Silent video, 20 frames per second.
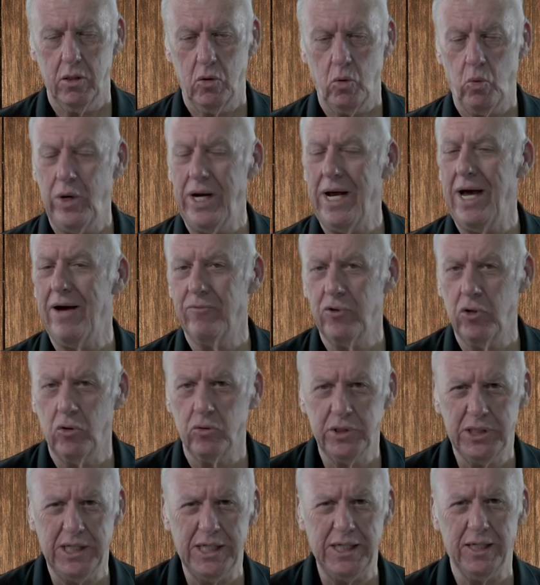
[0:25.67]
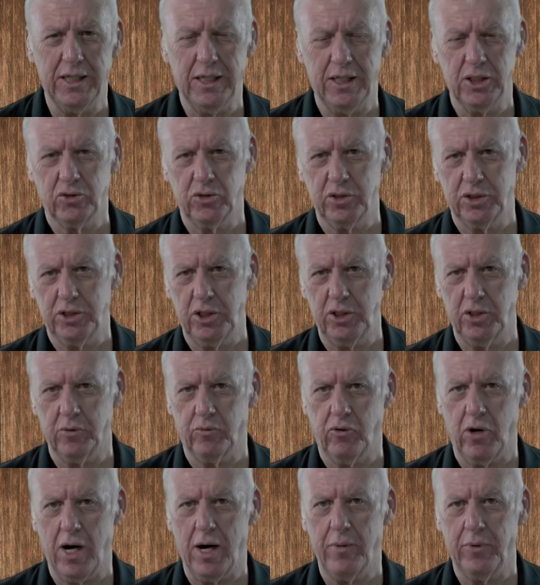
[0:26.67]
We have no deeded interest in your
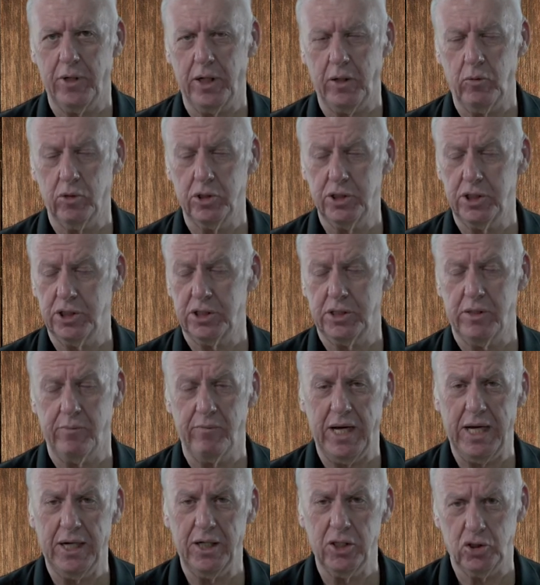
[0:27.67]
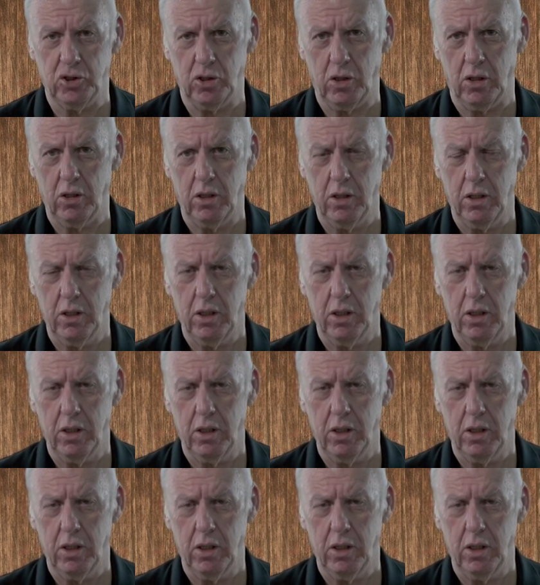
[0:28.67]
property. We're just the manager.